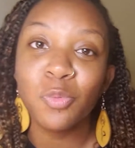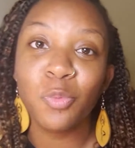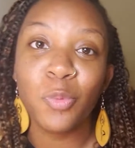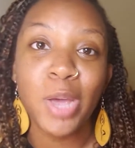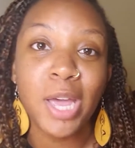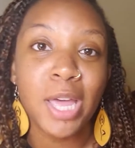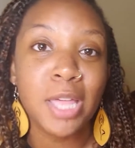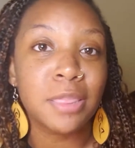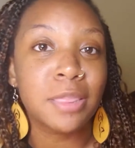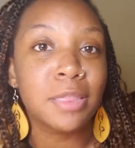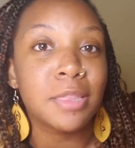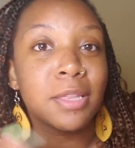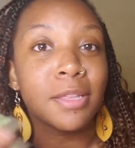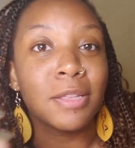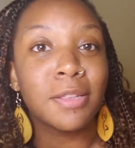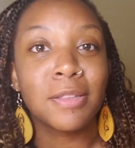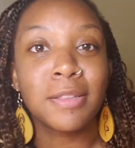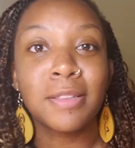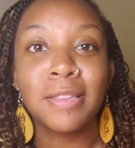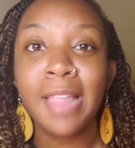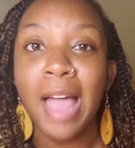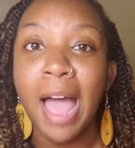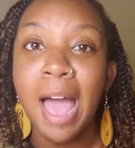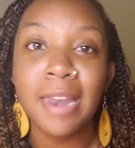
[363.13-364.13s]
with
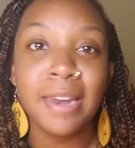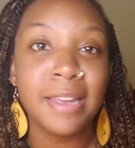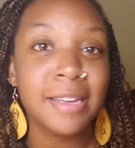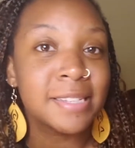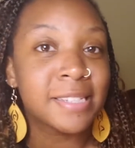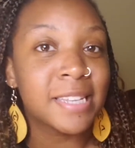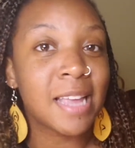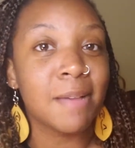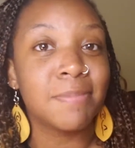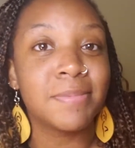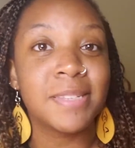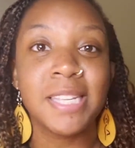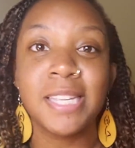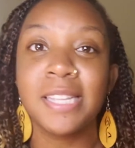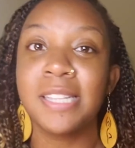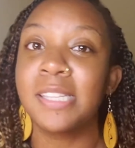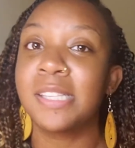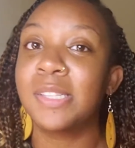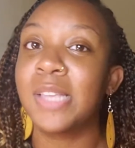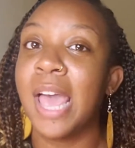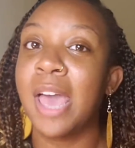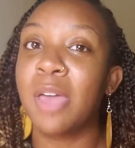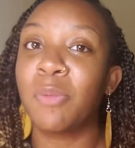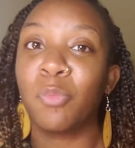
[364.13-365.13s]

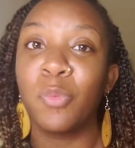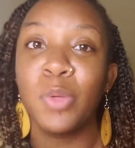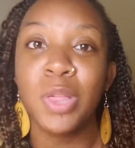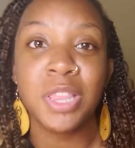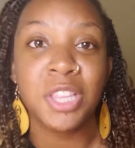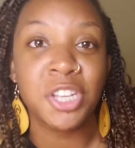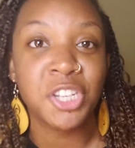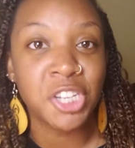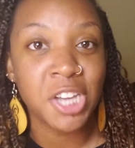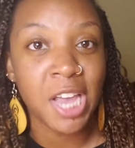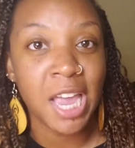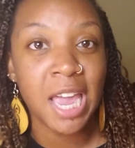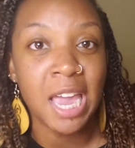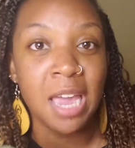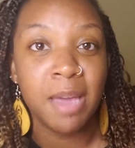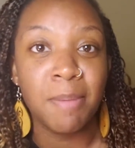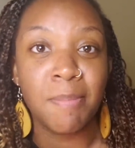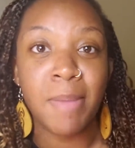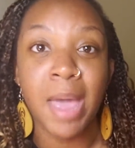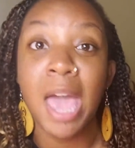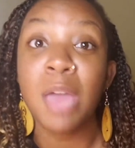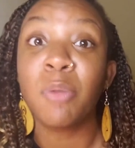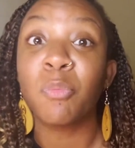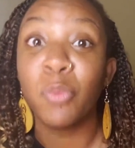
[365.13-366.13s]
non-acceptance and with shame
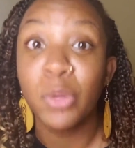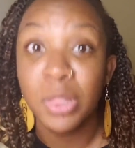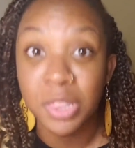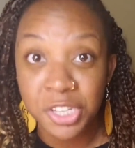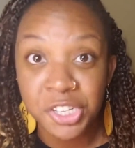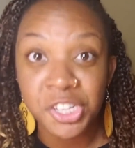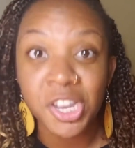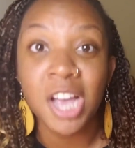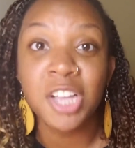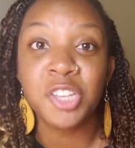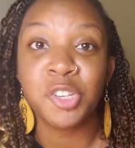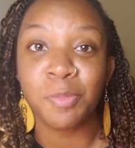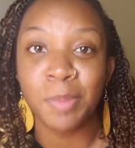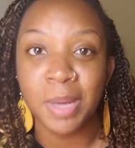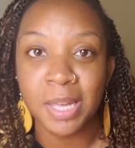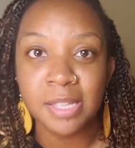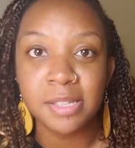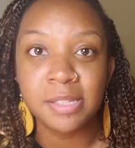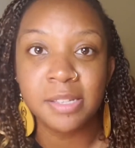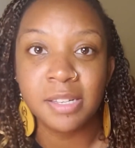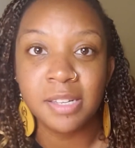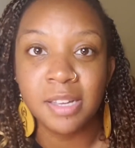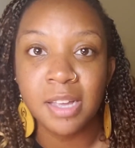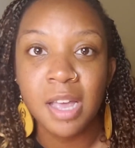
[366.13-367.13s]
and with
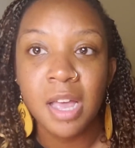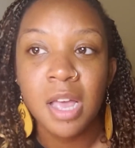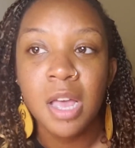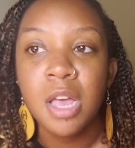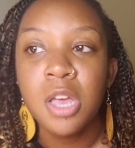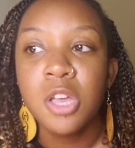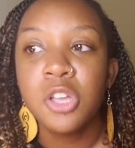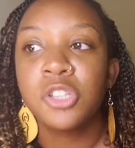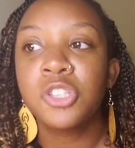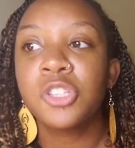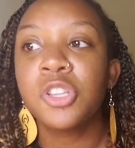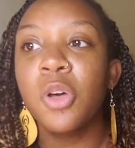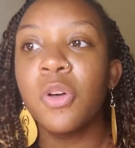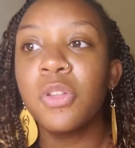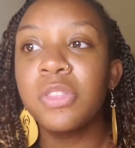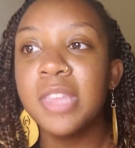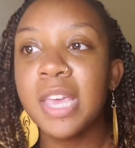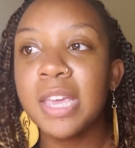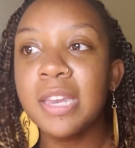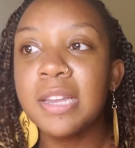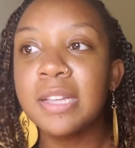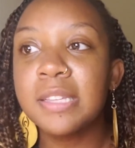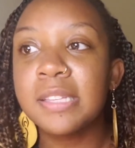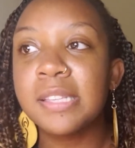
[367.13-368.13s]
judgment. So
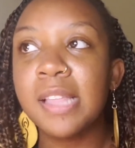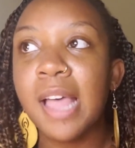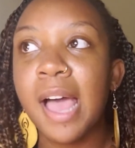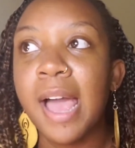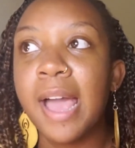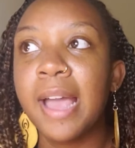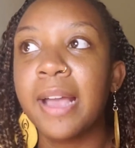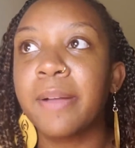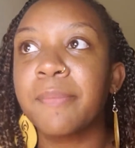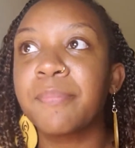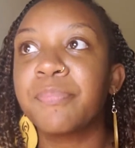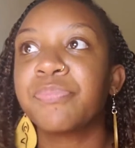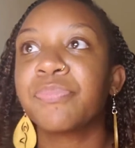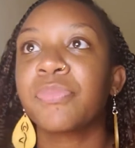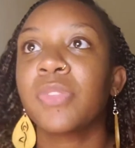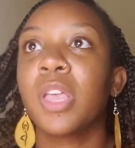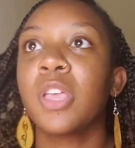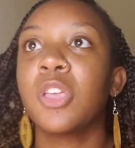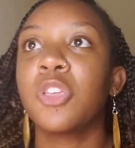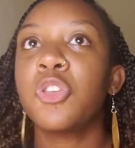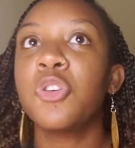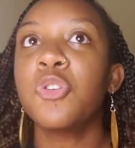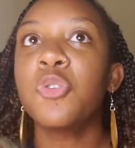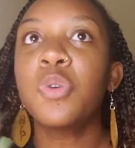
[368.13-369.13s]
then it's like
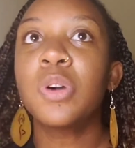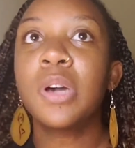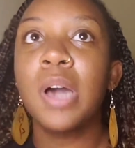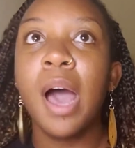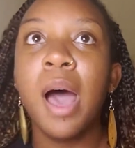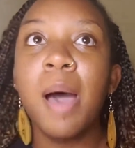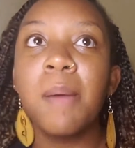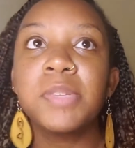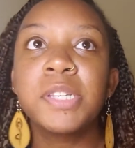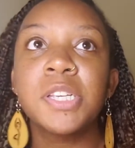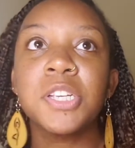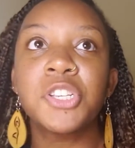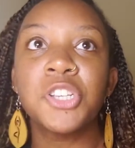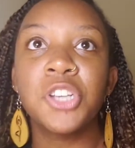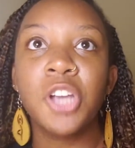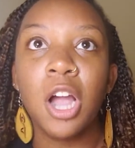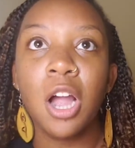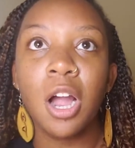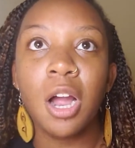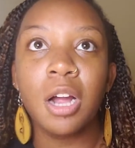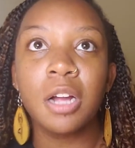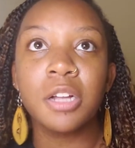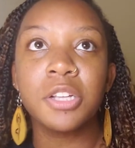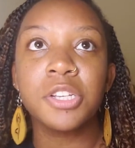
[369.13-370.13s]
you come to
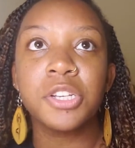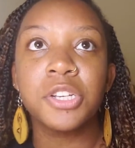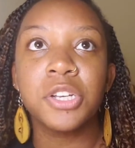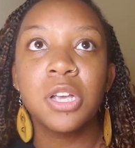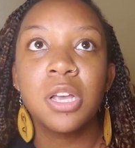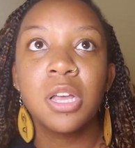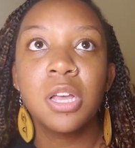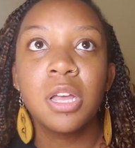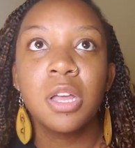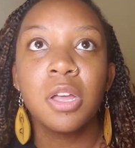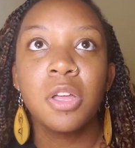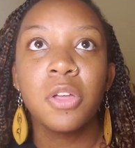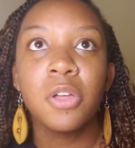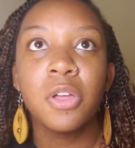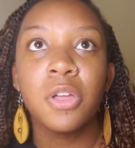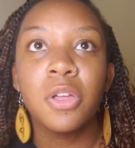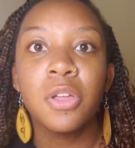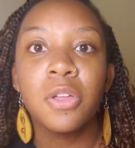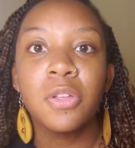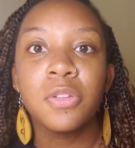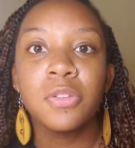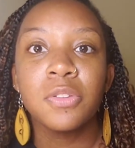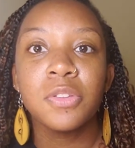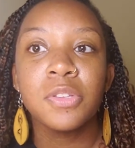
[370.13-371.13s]
church
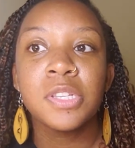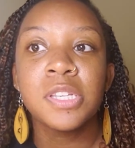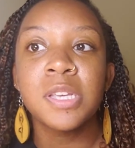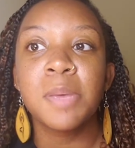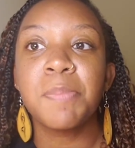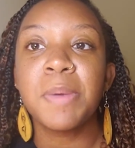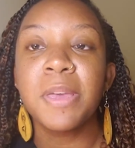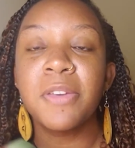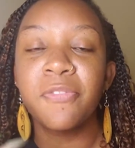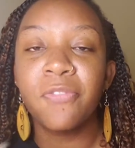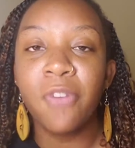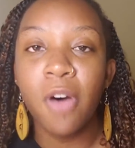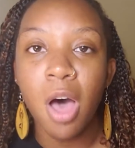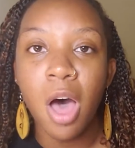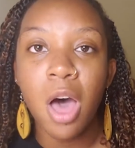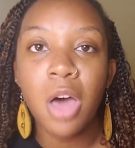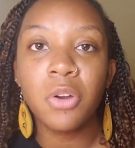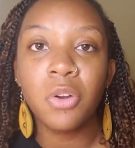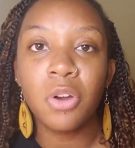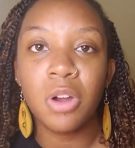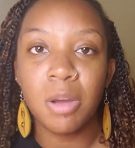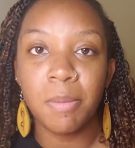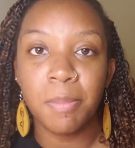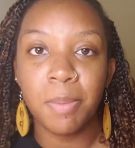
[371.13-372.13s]
to be
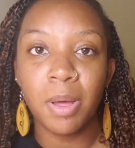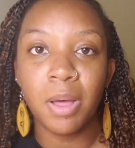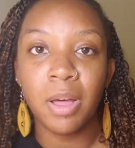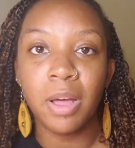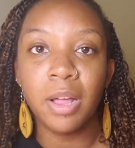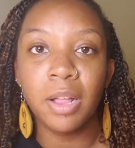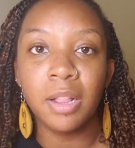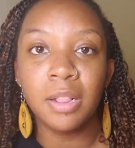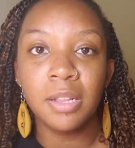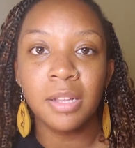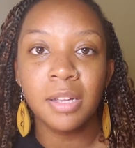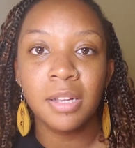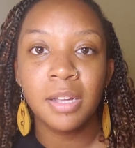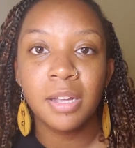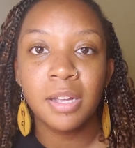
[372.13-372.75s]
vulnerable